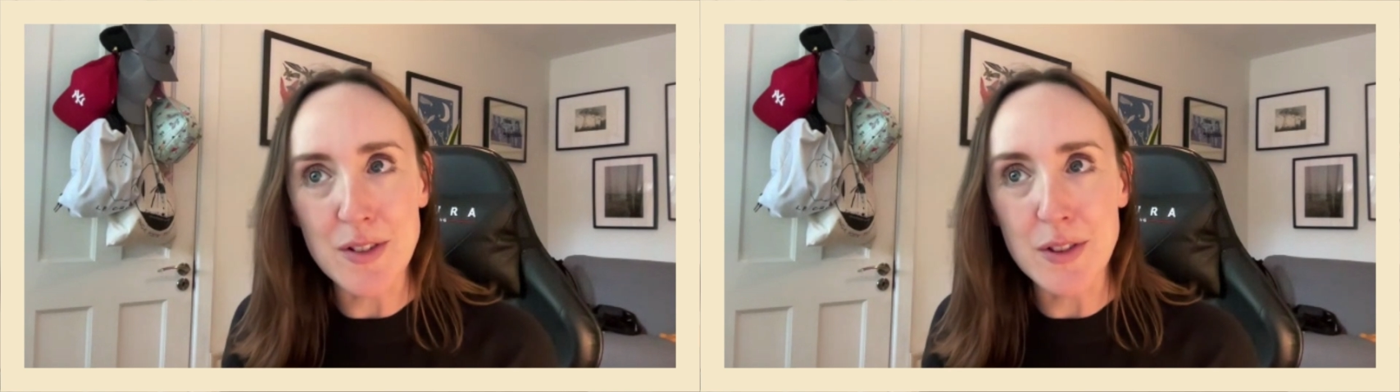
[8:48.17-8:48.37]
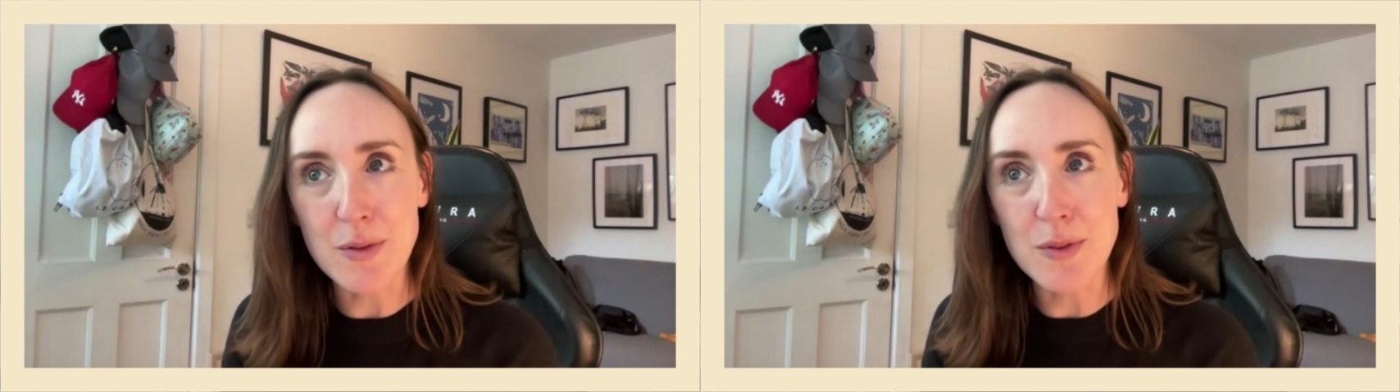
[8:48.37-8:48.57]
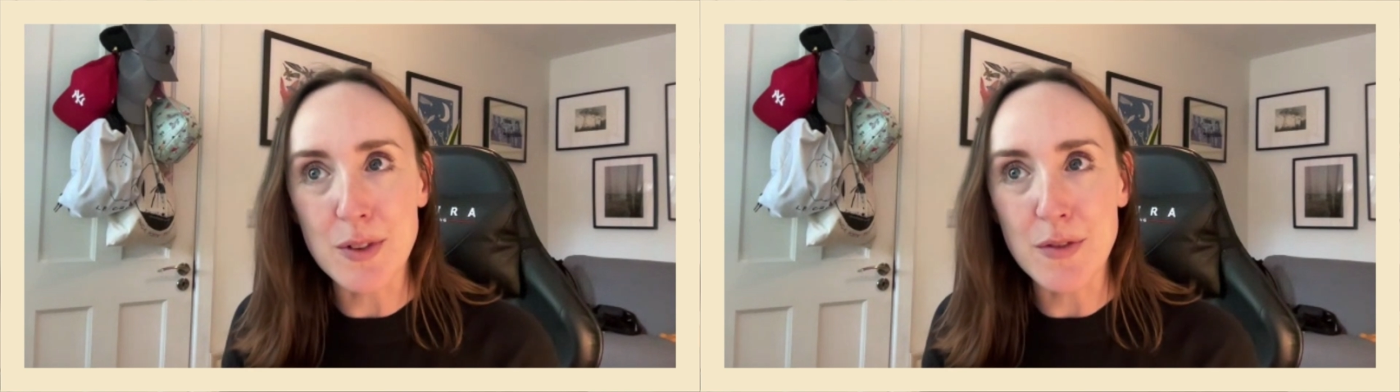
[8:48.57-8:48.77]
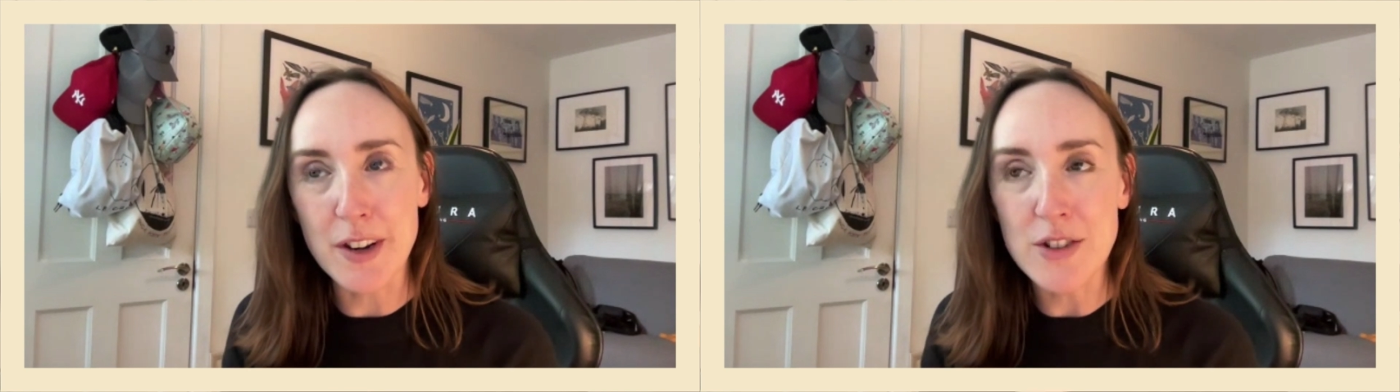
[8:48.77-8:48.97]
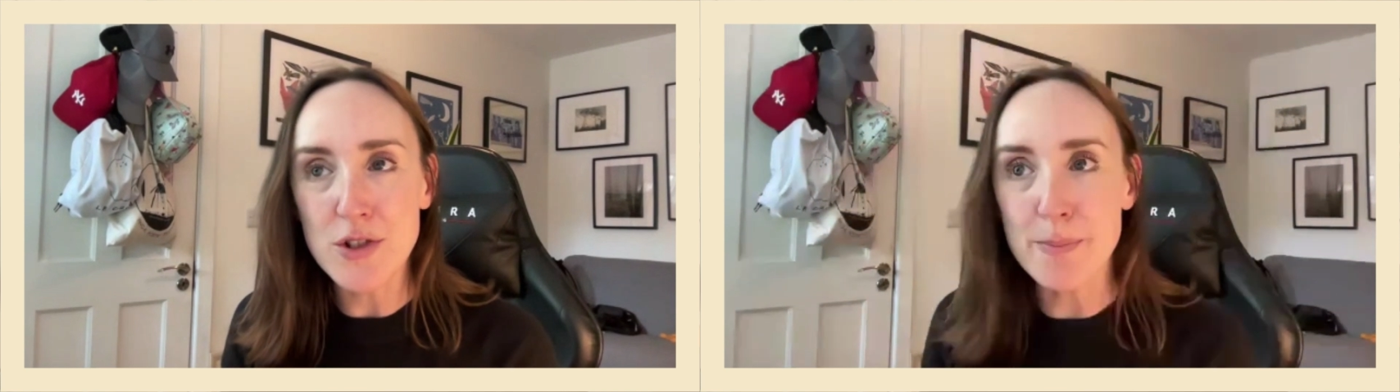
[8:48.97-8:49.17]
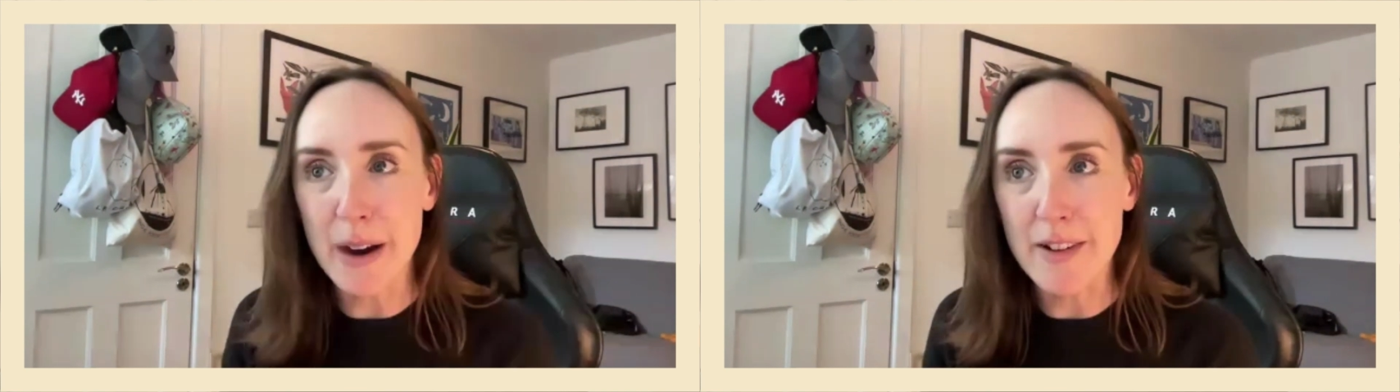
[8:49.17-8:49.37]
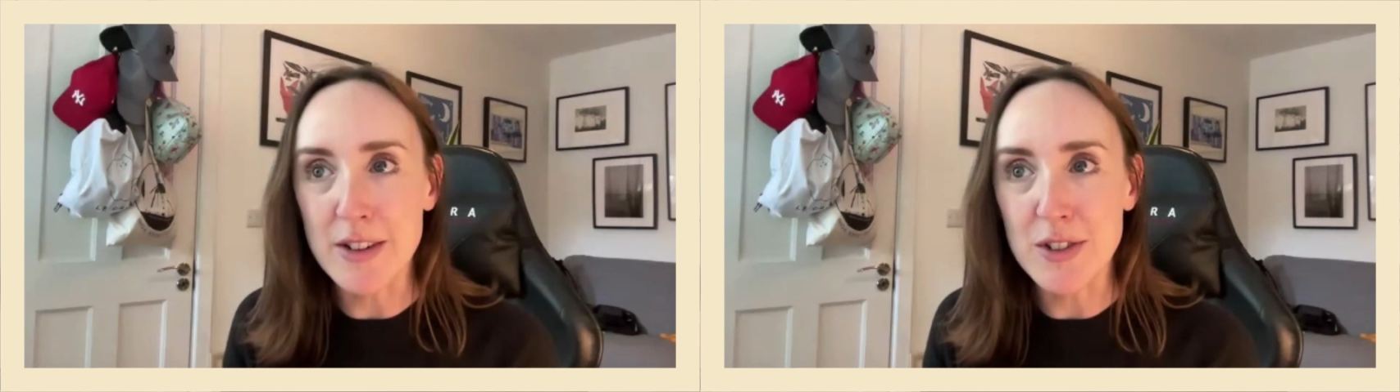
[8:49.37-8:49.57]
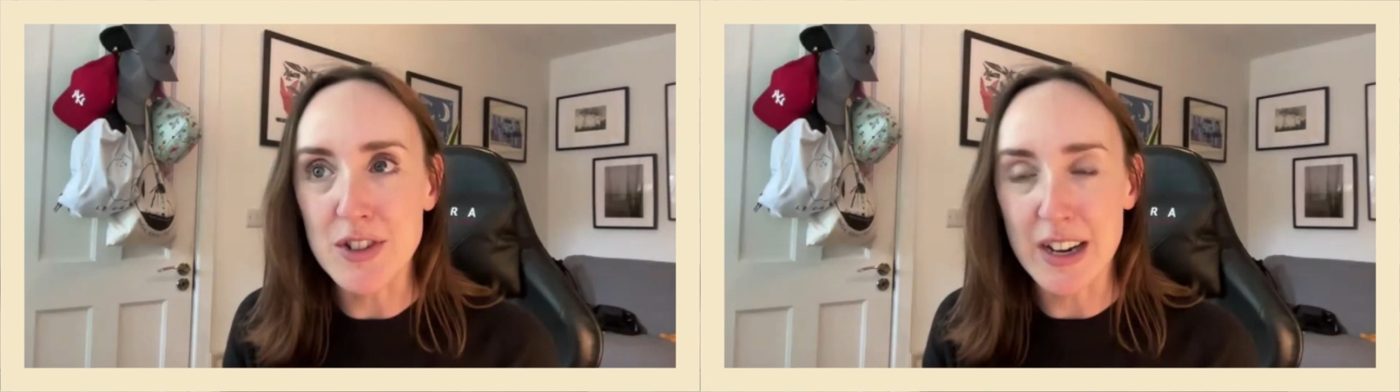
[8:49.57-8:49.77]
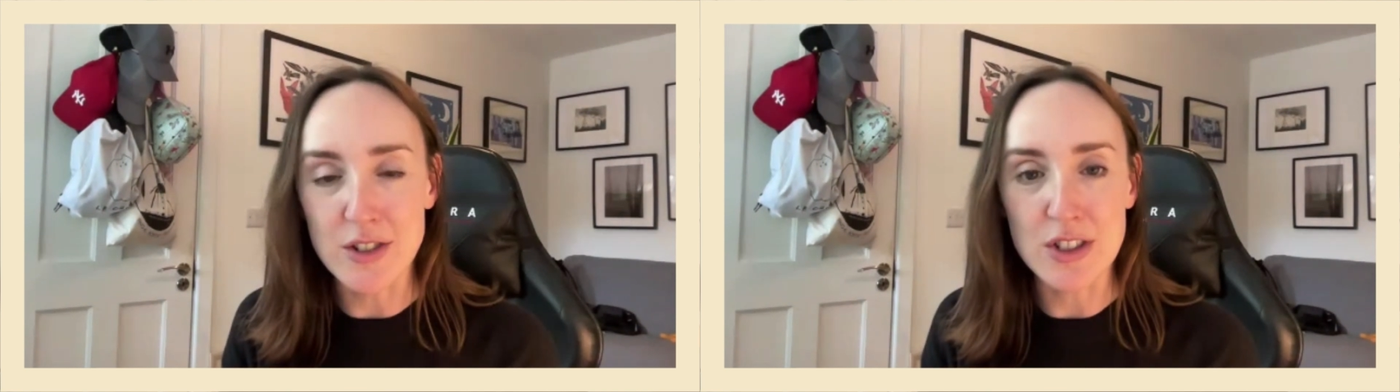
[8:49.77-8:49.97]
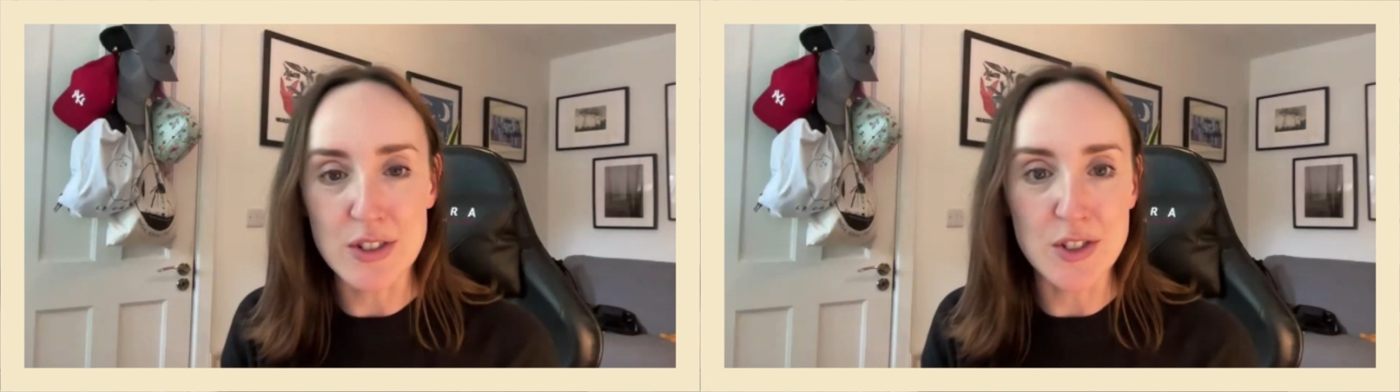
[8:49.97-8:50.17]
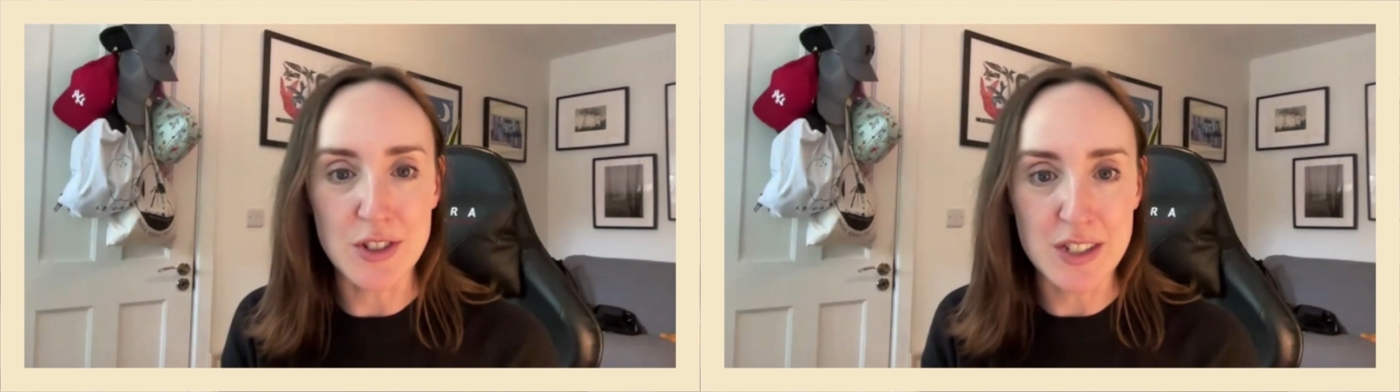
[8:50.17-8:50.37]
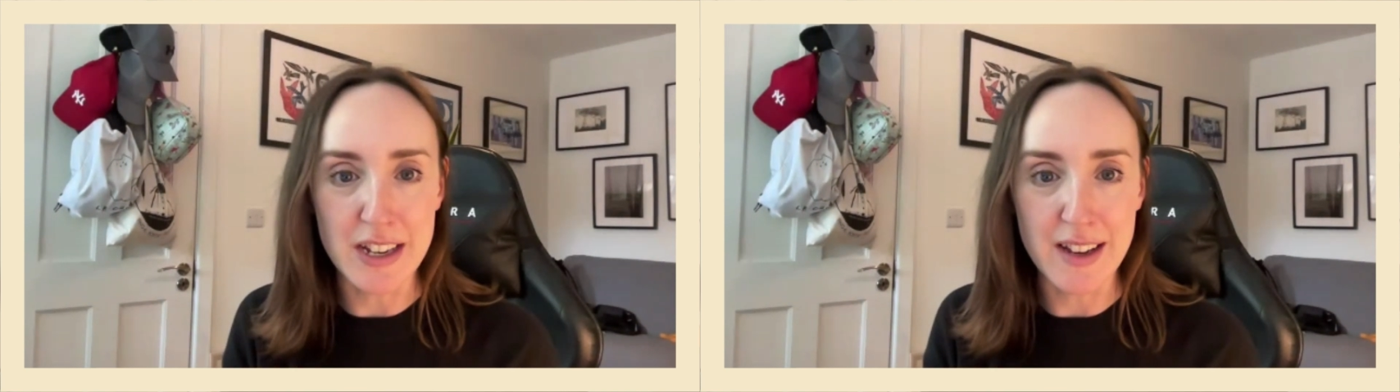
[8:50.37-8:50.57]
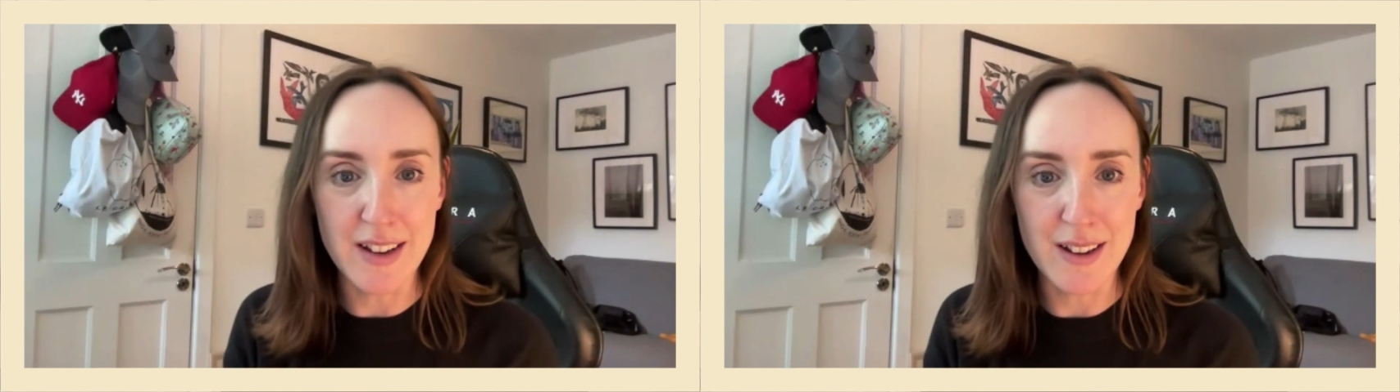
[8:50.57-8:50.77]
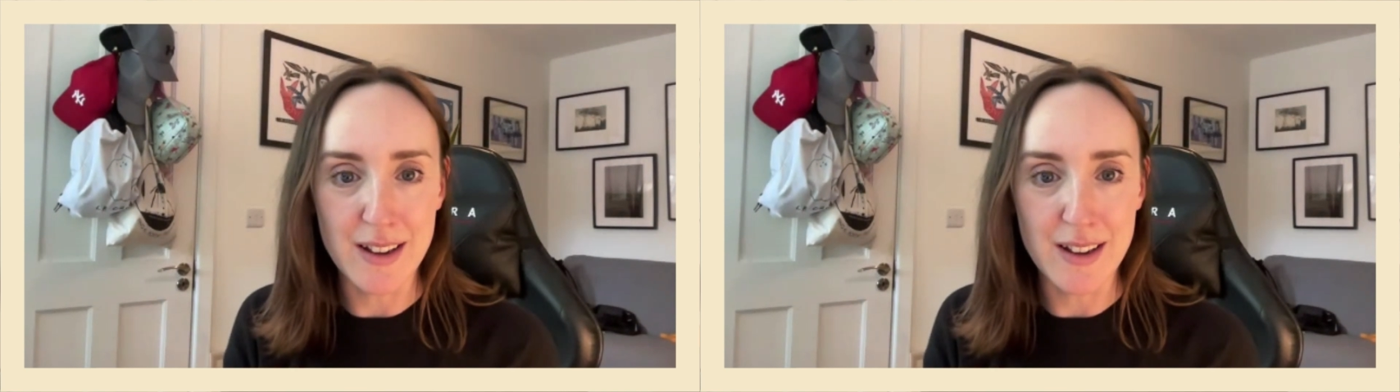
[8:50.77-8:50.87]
the financial barriers to actually studying